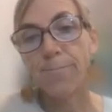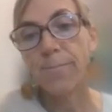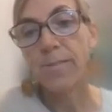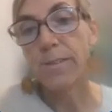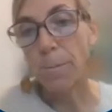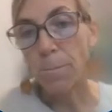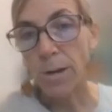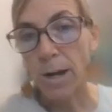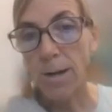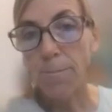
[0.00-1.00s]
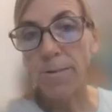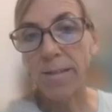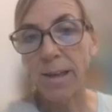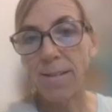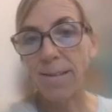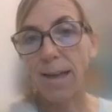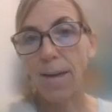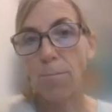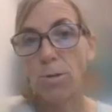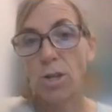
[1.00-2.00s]
Sometimes
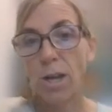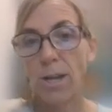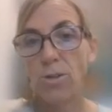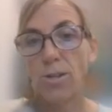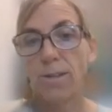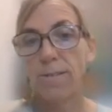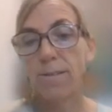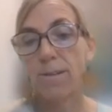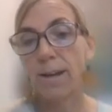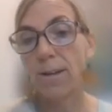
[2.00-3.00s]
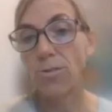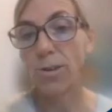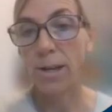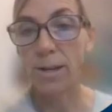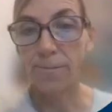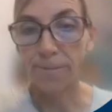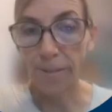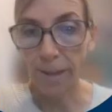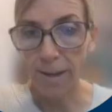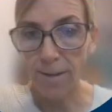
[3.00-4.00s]
landscape changes could actually
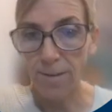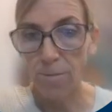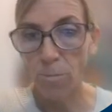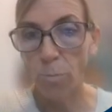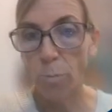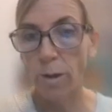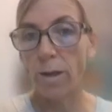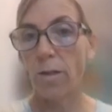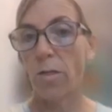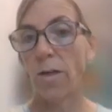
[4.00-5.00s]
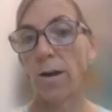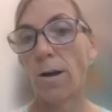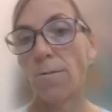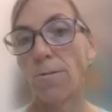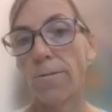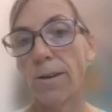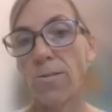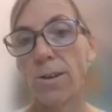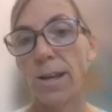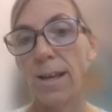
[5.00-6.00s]
conflict with a
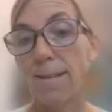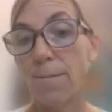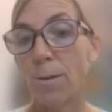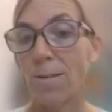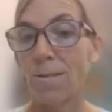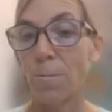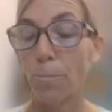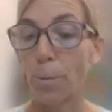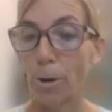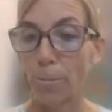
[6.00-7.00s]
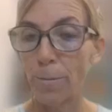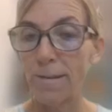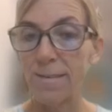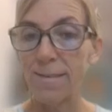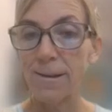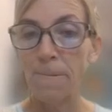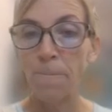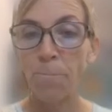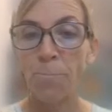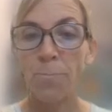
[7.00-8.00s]
conservation easement's purpose,
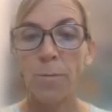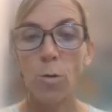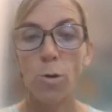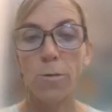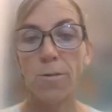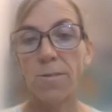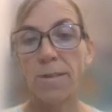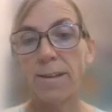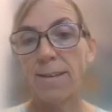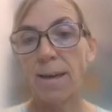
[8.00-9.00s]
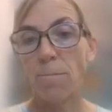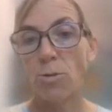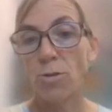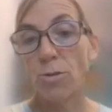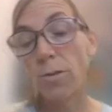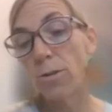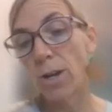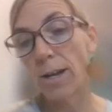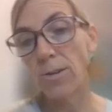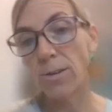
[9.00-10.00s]
or those landscape
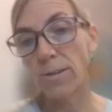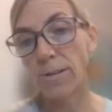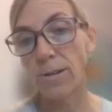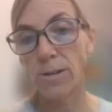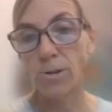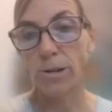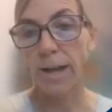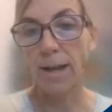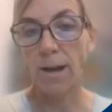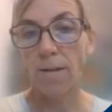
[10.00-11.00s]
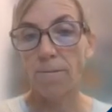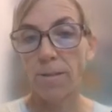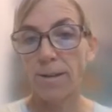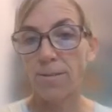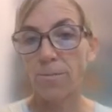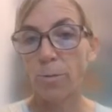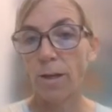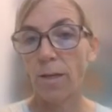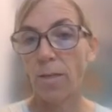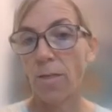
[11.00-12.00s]
changes could create conflicts
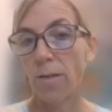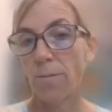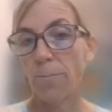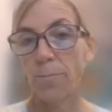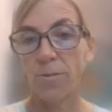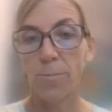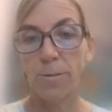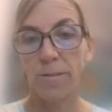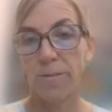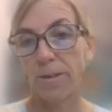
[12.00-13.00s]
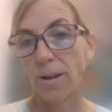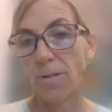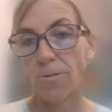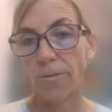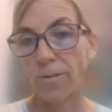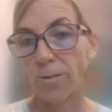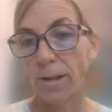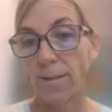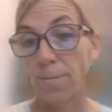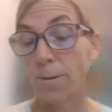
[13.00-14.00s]
with specific
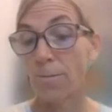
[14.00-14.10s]
conservation easement